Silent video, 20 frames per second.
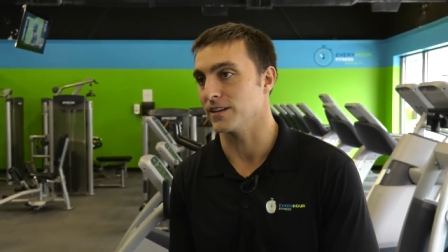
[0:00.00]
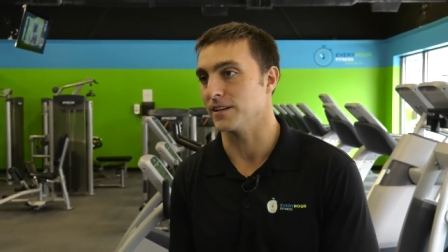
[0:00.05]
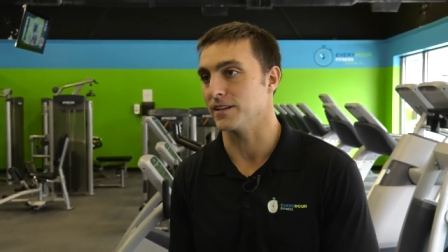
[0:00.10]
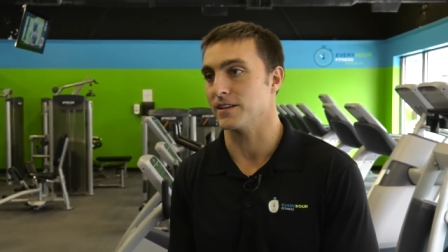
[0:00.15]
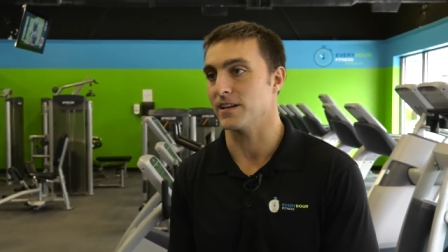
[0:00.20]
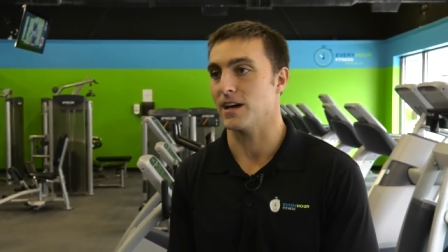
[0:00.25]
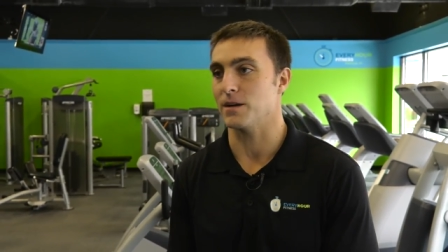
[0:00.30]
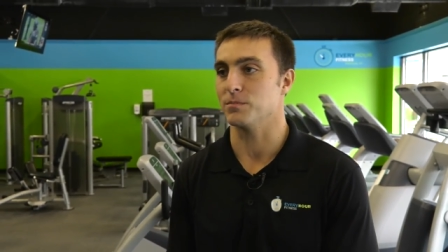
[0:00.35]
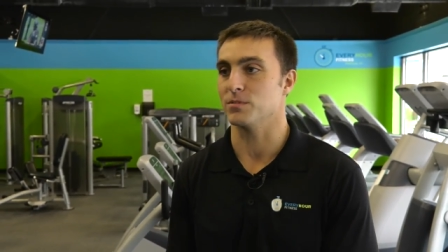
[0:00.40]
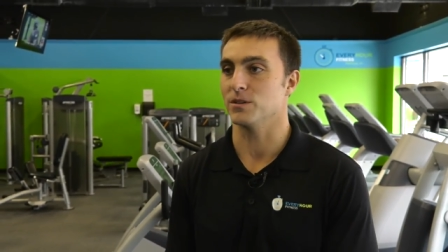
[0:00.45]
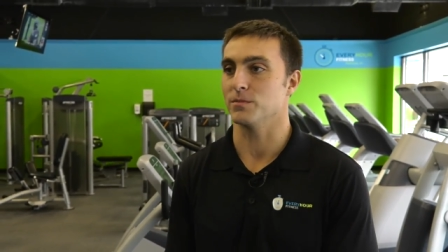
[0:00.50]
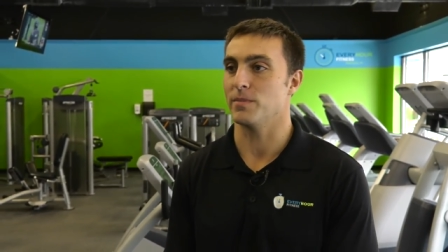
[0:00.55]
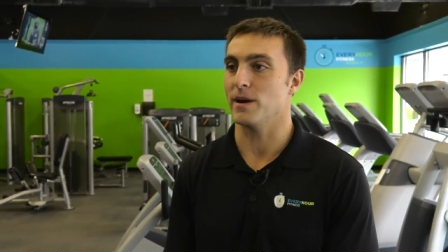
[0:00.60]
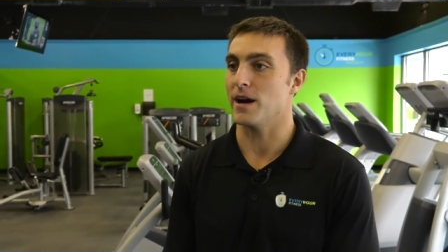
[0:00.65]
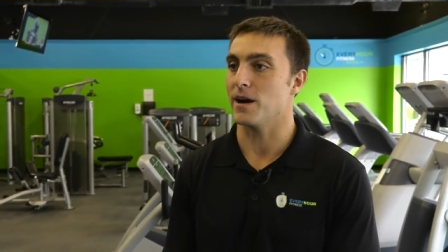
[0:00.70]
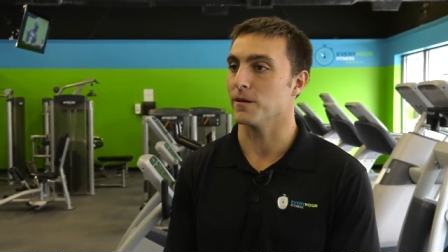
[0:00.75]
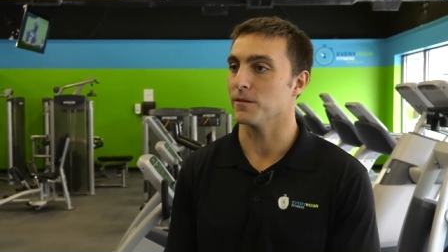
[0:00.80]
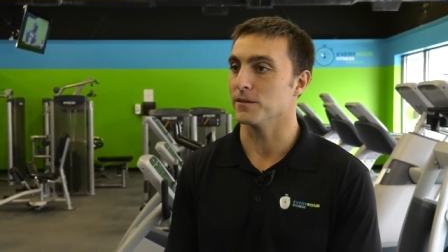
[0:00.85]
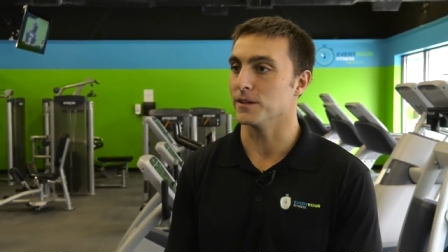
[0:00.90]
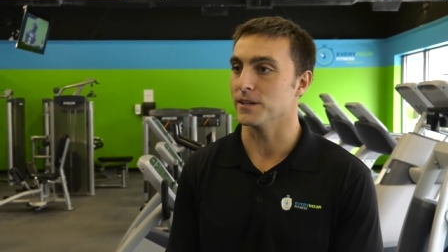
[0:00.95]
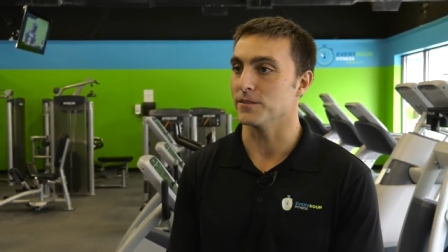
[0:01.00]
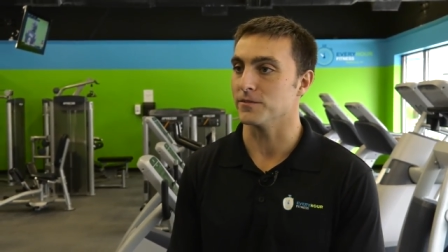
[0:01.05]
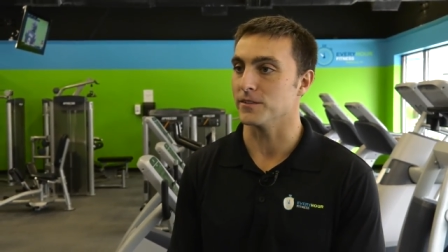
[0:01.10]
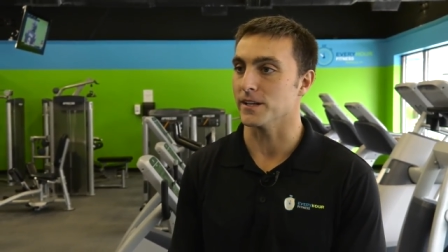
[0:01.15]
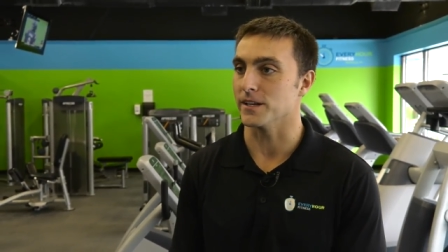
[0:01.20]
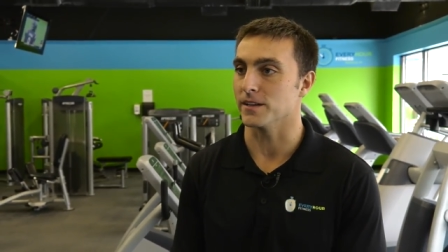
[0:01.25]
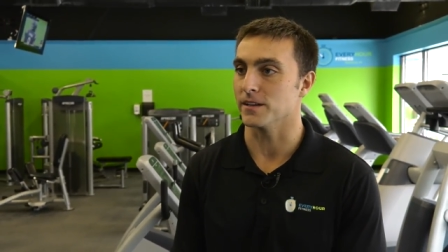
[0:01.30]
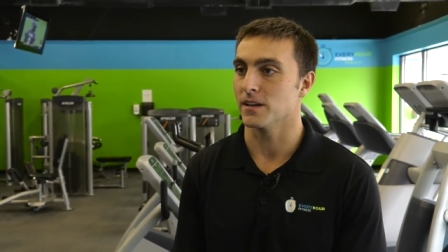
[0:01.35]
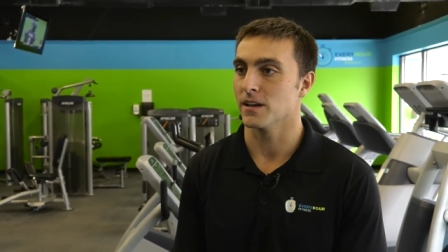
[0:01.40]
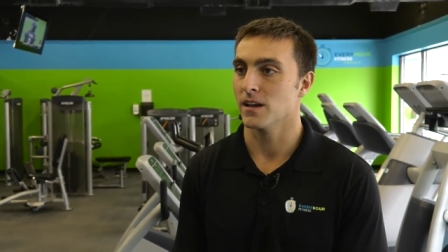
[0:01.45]
any type of
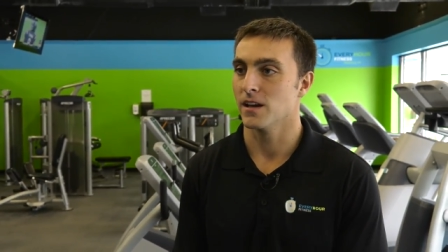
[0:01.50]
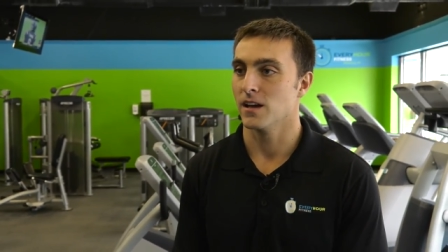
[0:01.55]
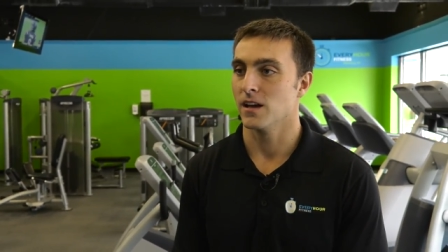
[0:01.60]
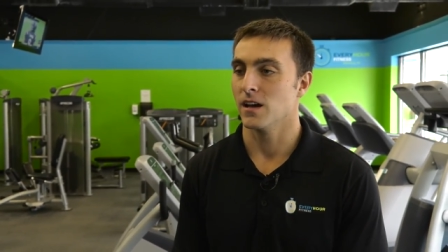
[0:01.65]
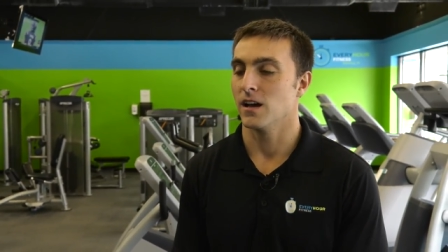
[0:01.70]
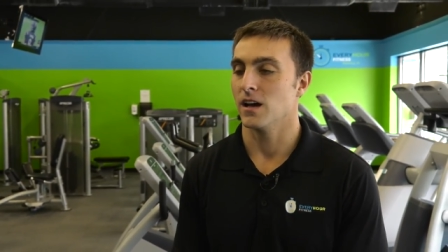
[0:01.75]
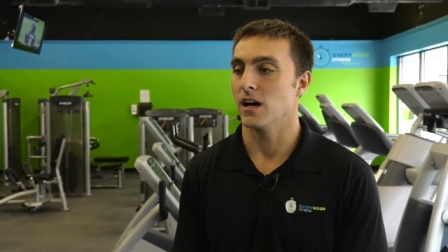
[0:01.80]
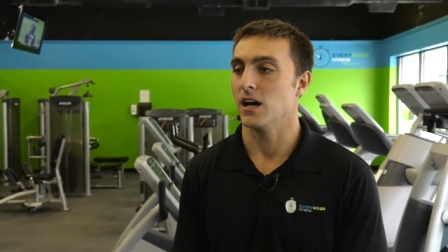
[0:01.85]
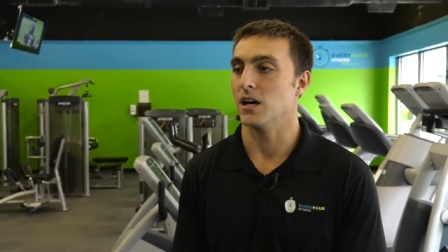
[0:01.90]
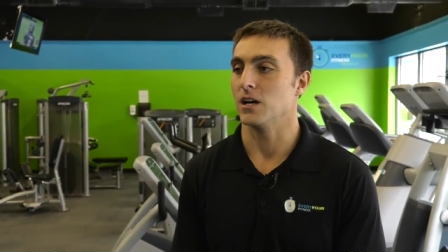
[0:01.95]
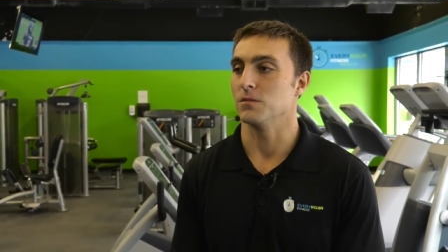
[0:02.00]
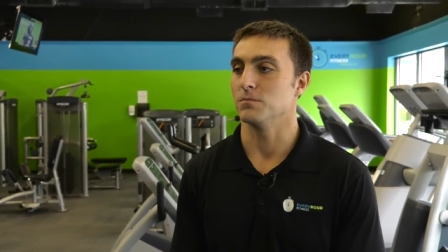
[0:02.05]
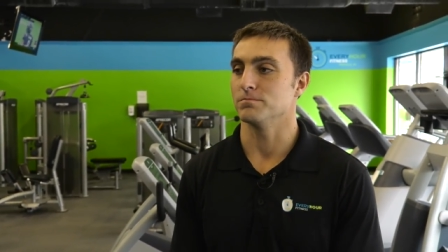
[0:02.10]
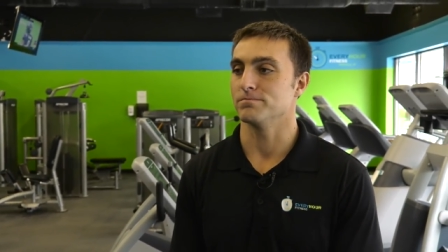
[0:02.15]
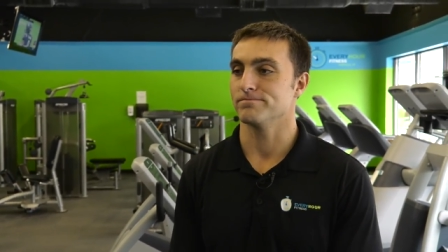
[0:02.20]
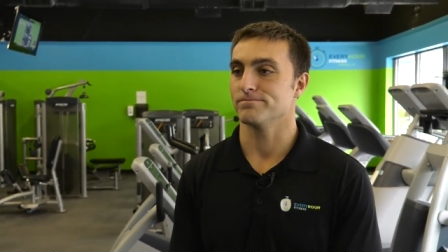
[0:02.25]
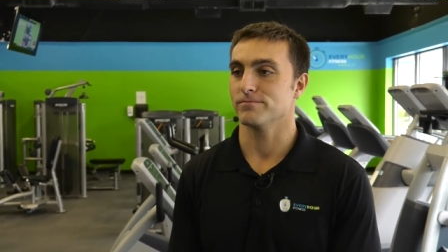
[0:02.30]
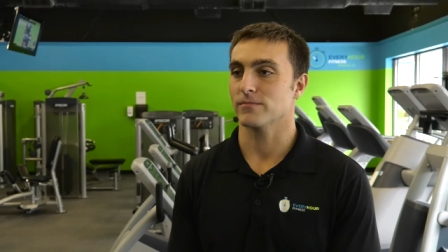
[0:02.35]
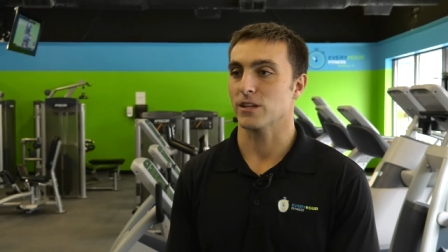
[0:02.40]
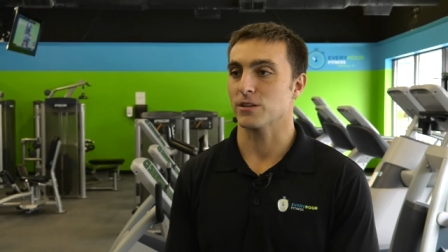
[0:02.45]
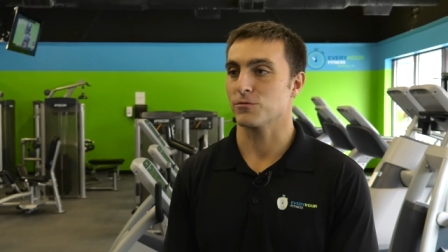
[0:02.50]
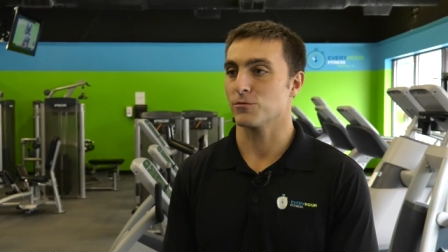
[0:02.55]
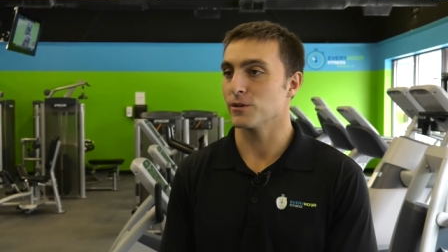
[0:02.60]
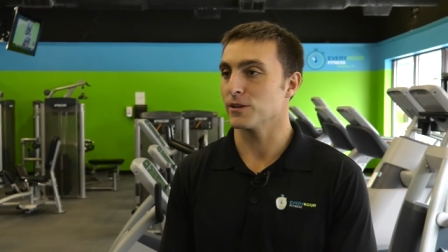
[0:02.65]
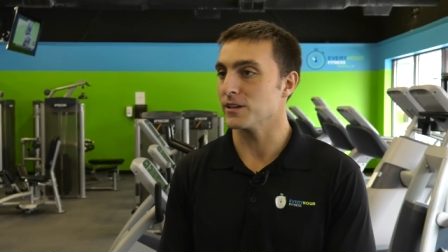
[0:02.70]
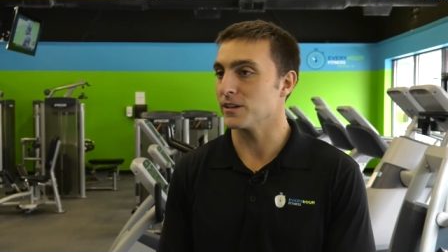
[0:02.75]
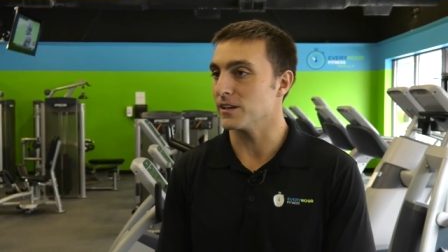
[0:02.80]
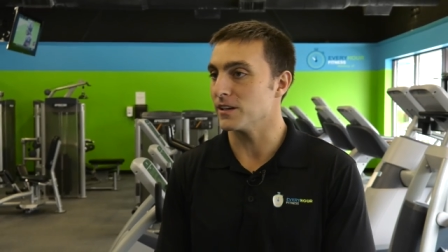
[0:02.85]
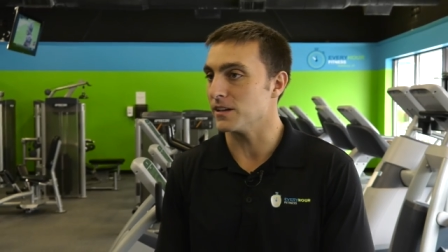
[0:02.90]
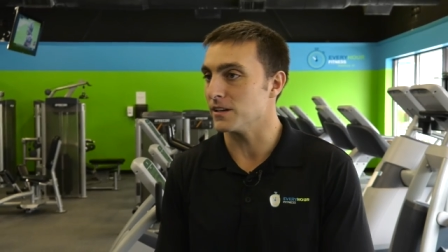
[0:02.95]
powerlifting. It's
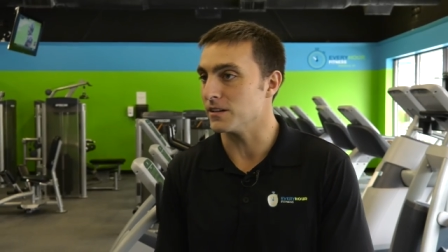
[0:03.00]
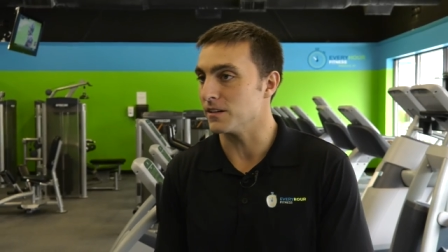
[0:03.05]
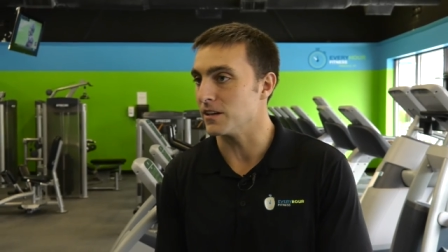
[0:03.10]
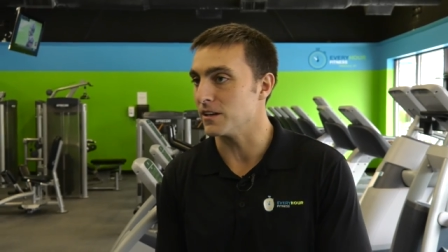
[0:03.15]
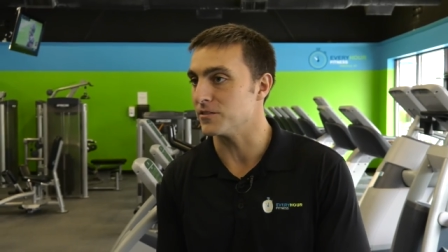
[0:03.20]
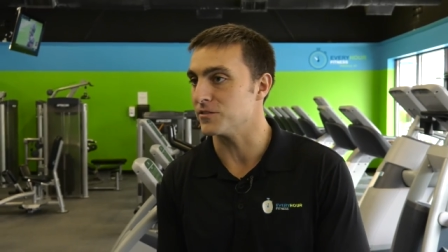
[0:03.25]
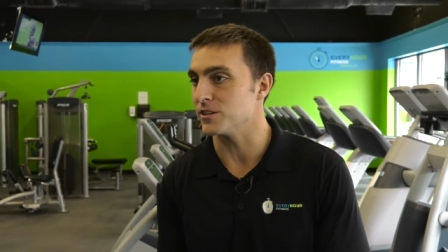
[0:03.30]
really a